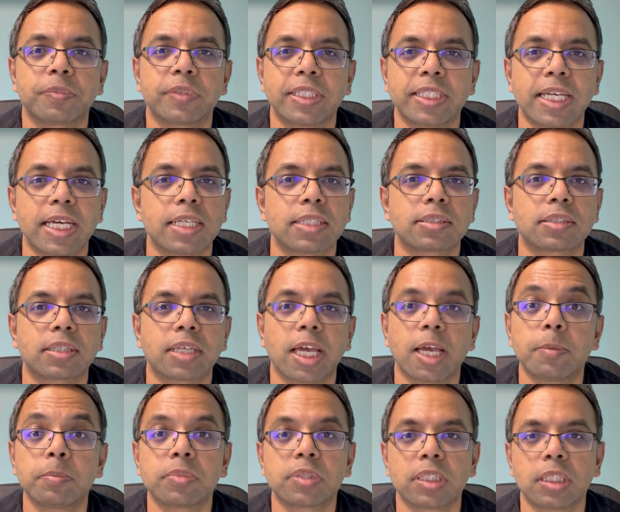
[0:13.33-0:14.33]
Yes,
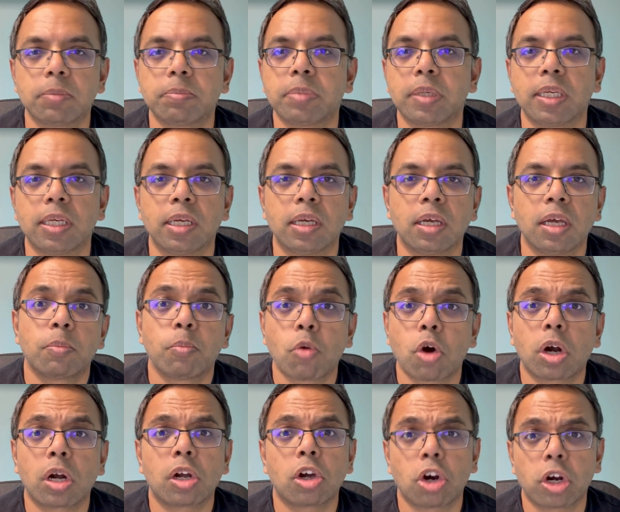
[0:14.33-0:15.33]
MCP,
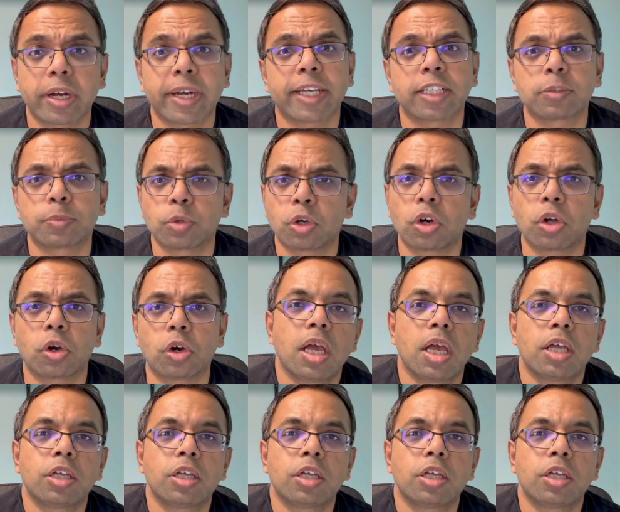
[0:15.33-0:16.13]
Model Context Protocol.